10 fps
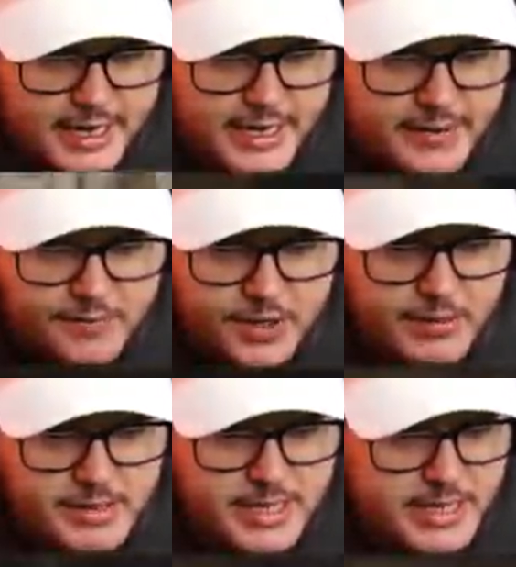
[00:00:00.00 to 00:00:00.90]
you know what
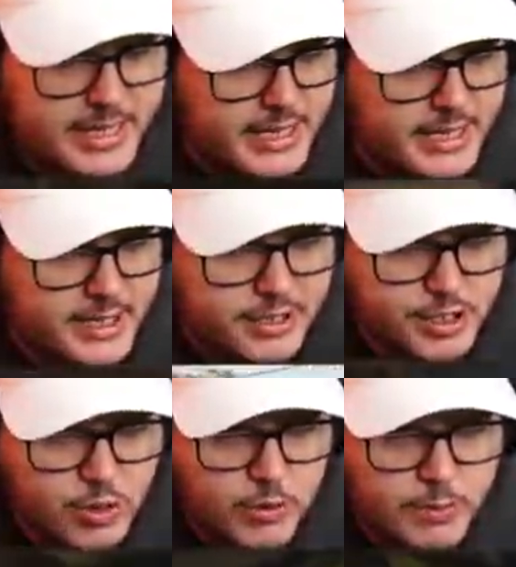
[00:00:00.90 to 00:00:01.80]
I'm saying? Like, your
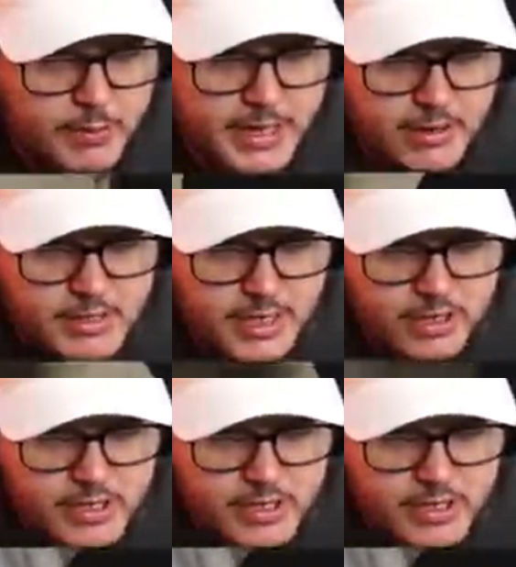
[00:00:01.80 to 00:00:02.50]
score per minute goes down a